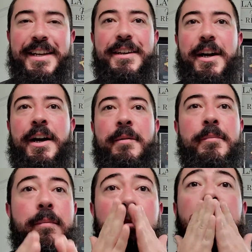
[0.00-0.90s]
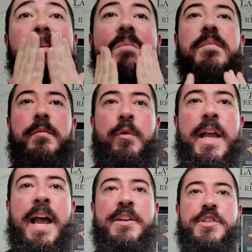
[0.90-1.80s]
um,
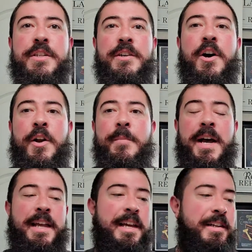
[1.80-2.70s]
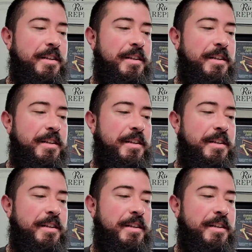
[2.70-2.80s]
reaction on my end.